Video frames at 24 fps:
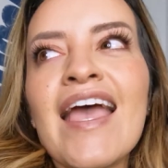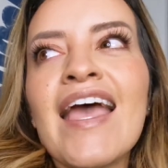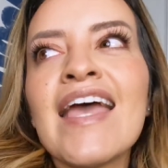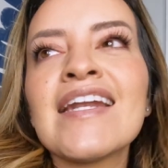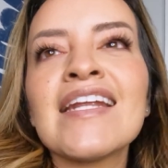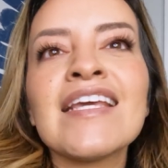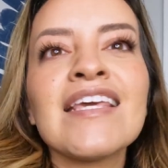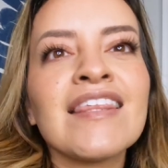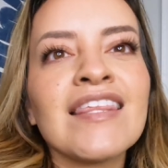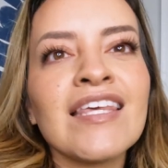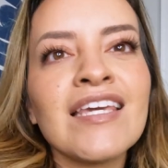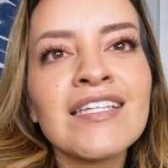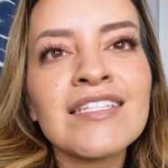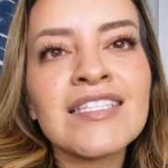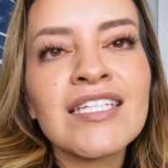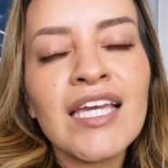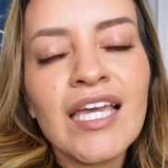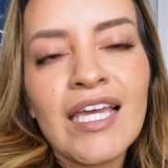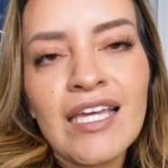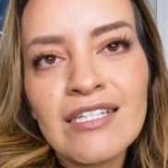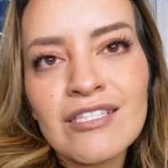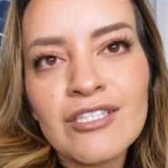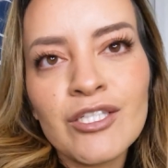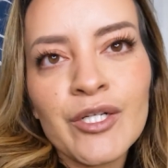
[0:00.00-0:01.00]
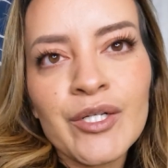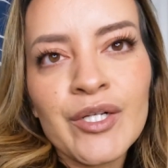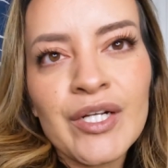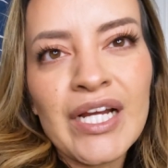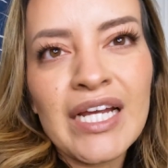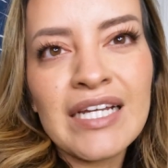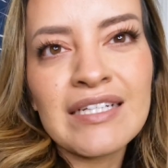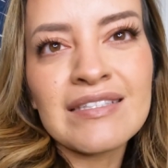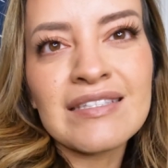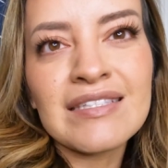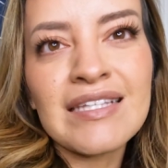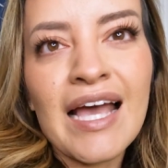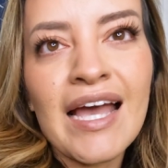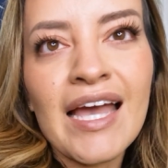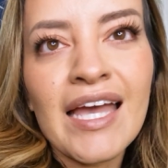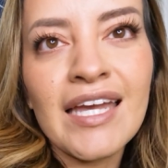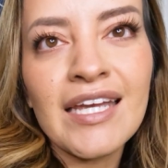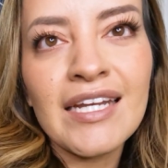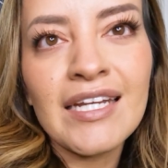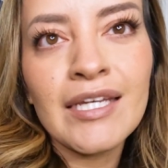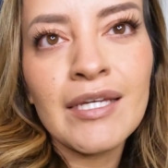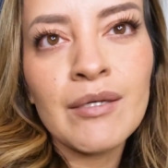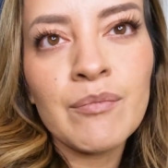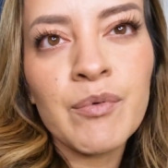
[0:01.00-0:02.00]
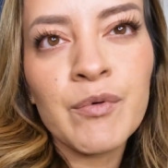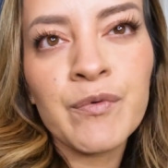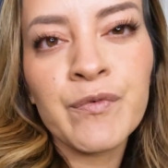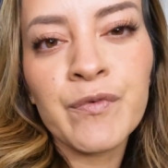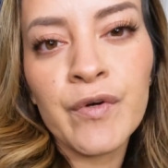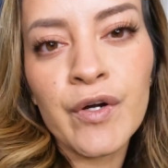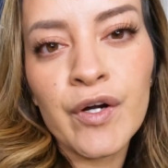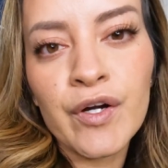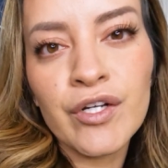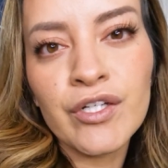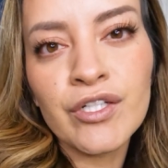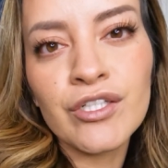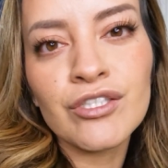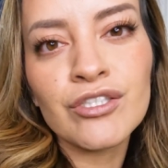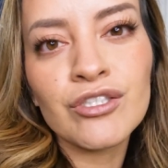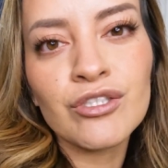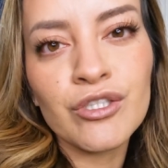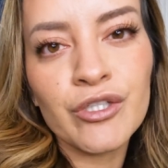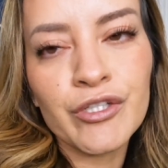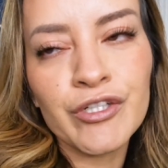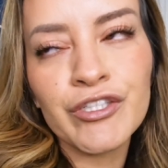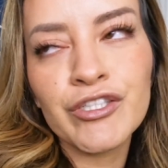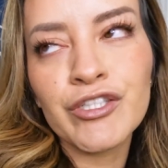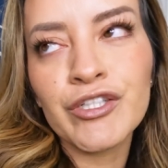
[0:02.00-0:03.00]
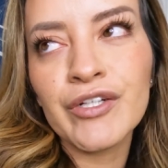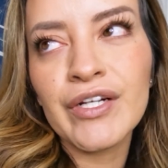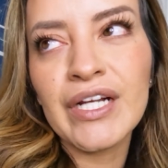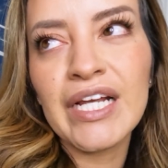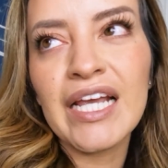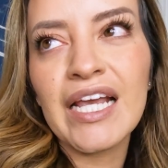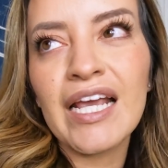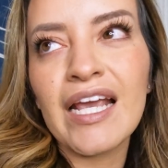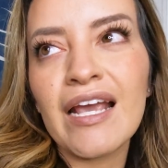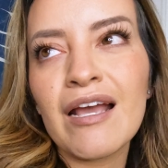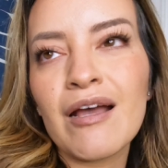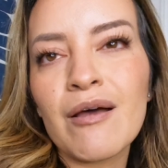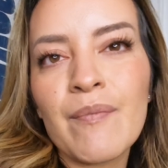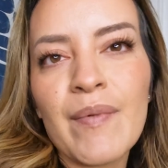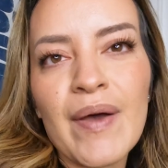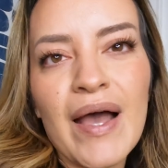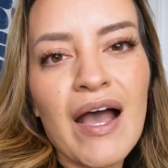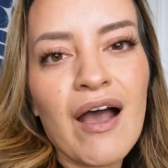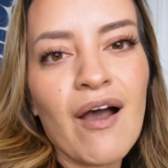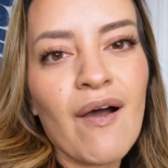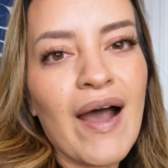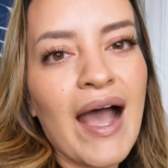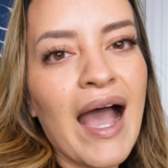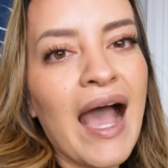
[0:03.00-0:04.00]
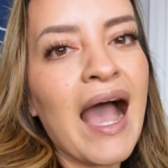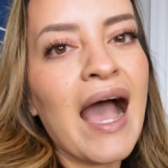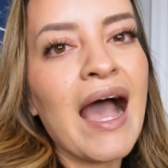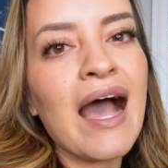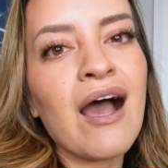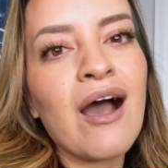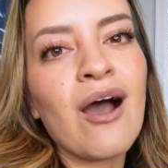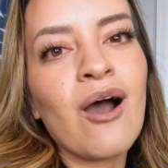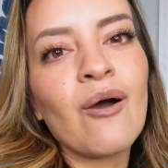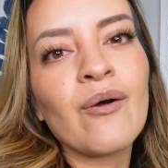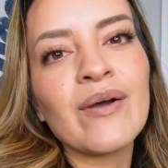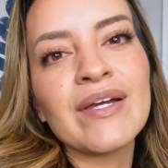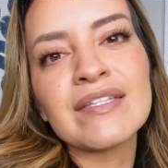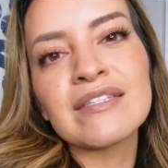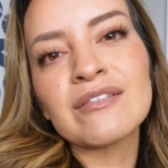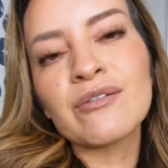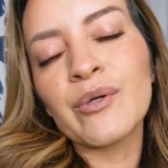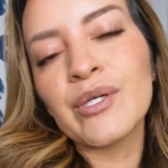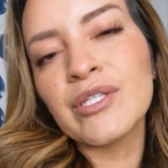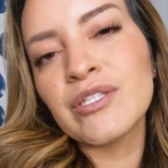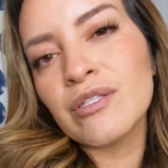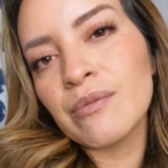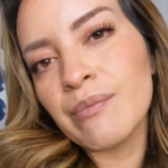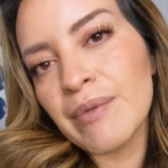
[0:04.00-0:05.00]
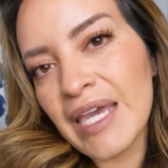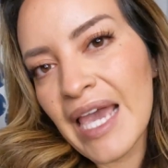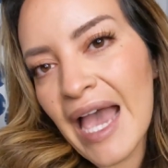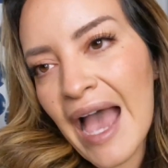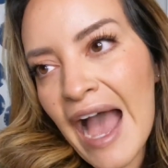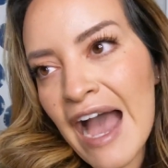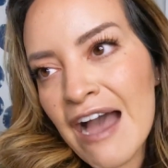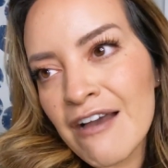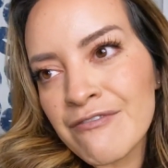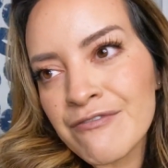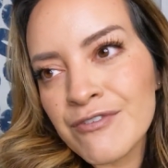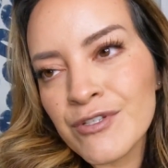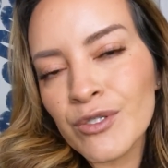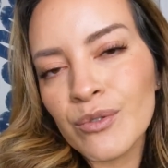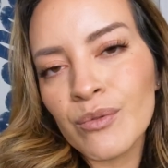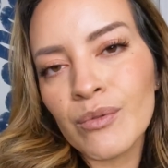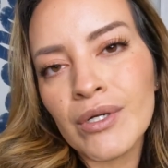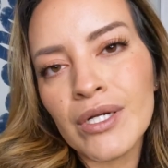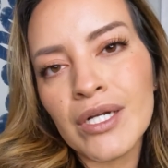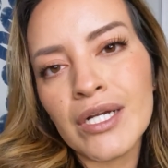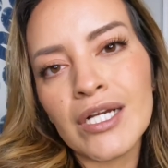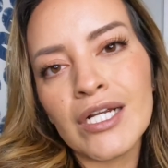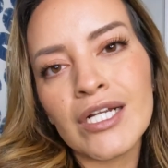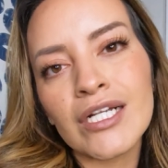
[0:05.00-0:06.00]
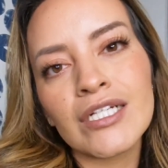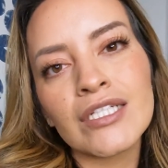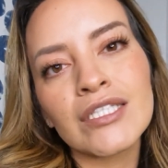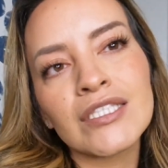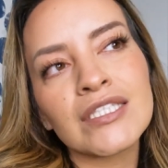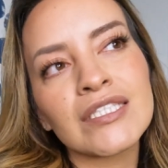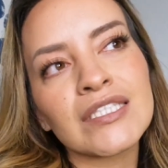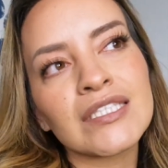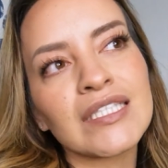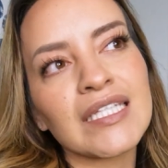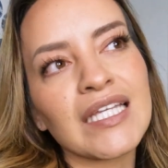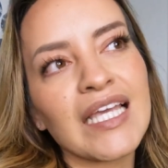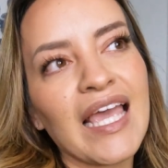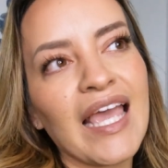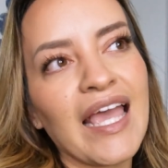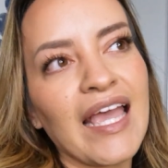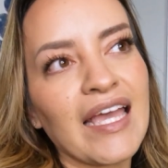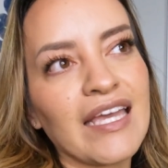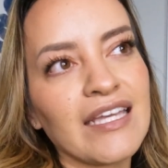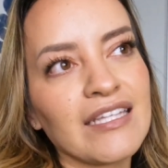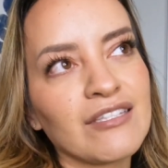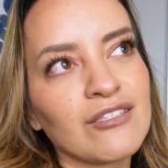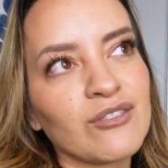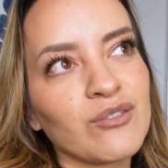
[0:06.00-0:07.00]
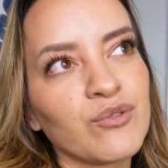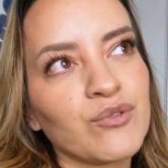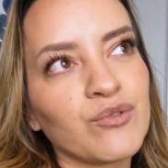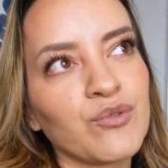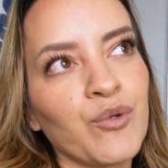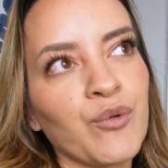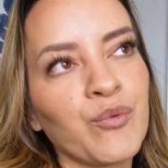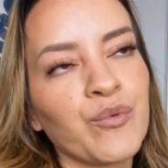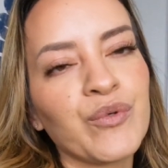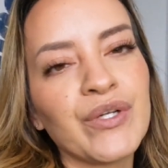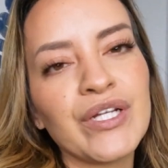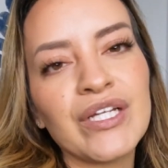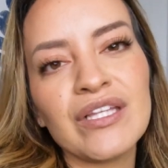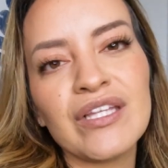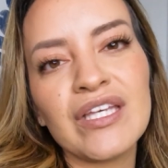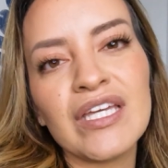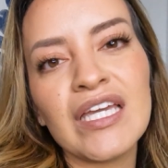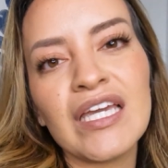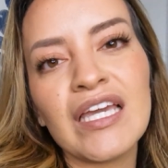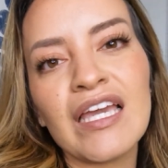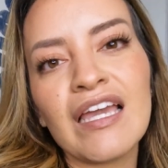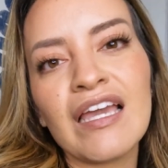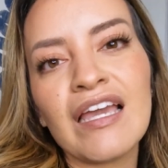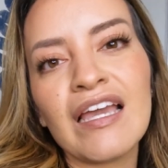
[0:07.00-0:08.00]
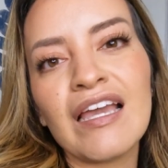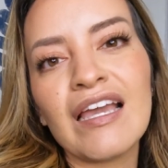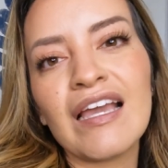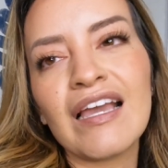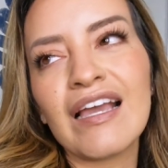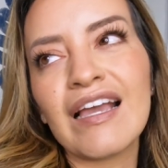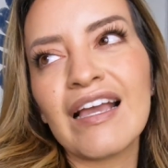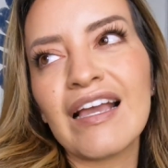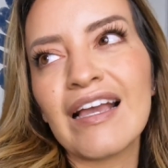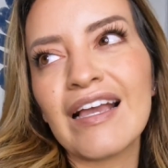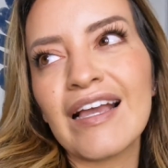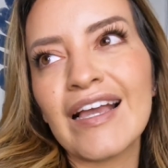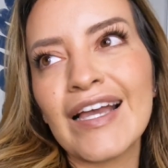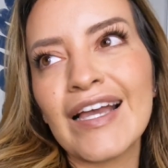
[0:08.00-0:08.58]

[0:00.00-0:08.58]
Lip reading: anything to ease your anxiety before your surgery about how it's going to be afterwards. It's really